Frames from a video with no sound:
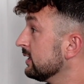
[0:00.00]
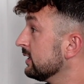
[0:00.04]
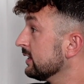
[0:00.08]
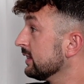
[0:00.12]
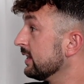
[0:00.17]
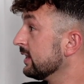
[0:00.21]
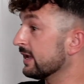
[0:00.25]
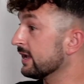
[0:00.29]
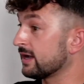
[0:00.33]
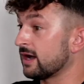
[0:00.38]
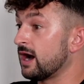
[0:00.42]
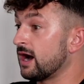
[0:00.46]

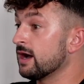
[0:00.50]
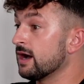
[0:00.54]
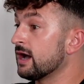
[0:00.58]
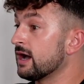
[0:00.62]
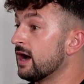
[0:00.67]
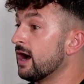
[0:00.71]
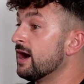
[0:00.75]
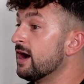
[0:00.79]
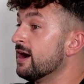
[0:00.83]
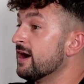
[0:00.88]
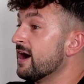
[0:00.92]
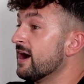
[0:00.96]
Like
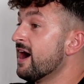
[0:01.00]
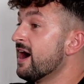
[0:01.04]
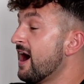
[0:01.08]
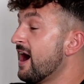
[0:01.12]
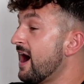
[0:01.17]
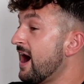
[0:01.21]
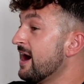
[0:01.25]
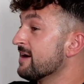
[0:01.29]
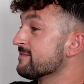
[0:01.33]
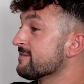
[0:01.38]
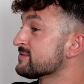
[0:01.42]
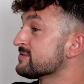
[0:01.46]

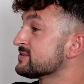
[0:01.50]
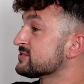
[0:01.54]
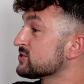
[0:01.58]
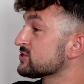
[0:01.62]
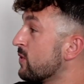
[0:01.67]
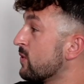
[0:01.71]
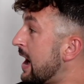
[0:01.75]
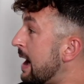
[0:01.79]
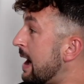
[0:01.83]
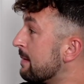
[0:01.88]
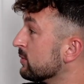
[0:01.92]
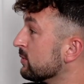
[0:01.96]
I'm so
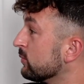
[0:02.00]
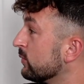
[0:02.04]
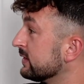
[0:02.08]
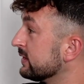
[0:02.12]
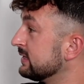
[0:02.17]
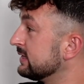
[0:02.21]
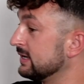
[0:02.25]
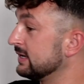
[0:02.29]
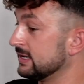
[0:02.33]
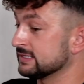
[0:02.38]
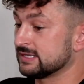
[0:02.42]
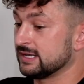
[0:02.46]
happy what I
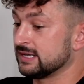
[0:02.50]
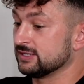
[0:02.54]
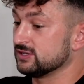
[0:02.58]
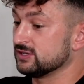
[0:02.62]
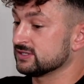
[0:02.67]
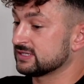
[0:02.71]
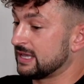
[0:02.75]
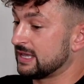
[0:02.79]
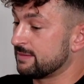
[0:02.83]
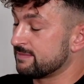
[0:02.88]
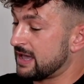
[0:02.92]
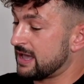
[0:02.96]
did. I said I just
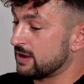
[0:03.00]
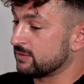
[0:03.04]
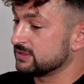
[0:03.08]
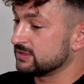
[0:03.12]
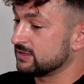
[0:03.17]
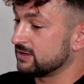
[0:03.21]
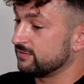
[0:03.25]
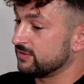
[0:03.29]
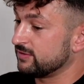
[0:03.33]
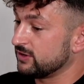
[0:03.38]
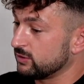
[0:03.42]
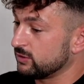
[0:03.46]
came back. We did a
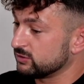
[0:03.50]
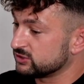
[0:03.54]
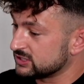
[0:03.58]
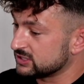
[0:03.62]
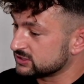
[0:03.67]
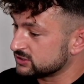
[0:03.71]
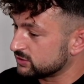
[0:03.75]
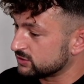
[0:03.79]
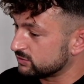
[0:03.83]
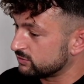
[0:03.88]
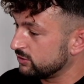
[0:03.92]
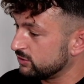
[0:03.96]
video with Jason
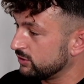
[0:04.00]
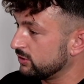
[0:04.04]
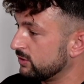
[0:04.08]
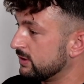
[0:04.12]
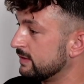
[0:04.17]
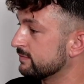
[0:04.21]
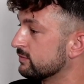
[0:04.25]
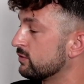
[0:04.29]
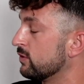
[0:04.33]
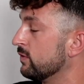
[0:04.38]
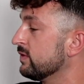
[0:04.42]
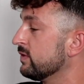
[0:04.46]
Derulo. I've
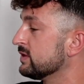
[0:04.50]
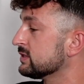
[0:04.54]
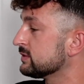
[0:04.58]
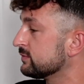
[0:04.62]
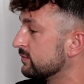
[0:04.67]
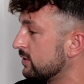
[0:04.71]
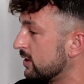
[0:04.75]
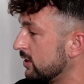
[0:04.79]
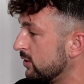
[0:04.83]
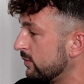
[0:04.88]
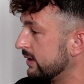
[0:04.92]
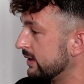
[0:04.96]
grown this
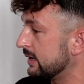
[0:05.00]
following.